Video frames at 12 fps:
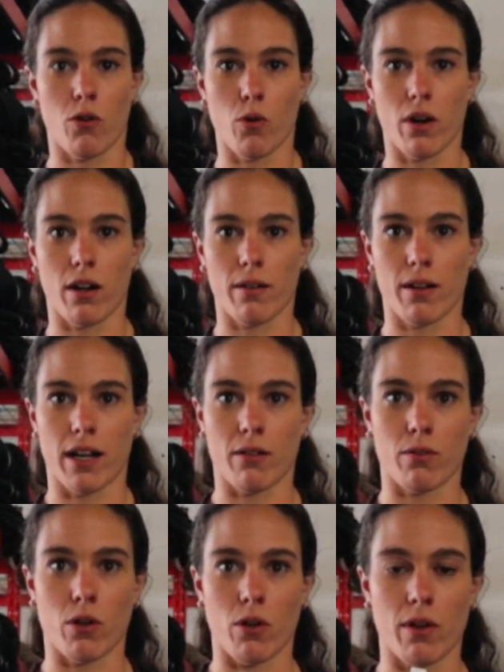or I
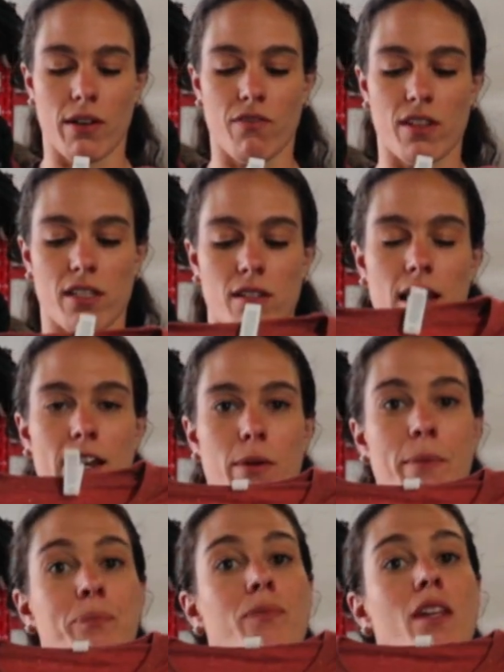don't know if this,
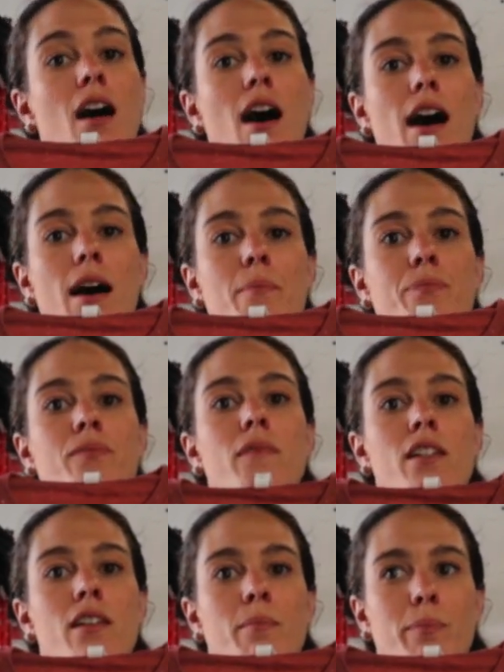anyway,
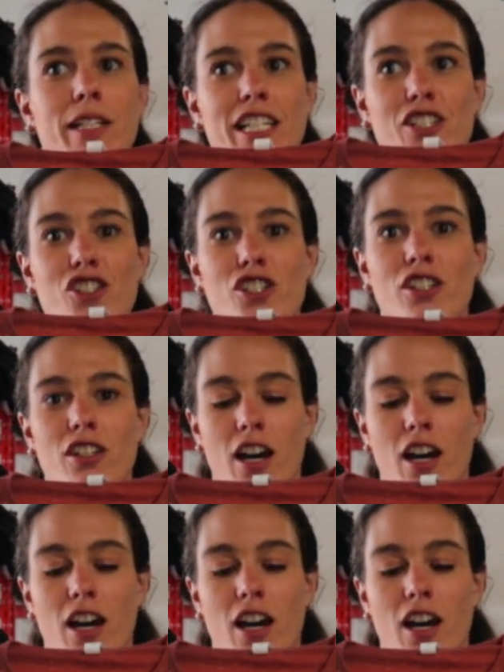bleached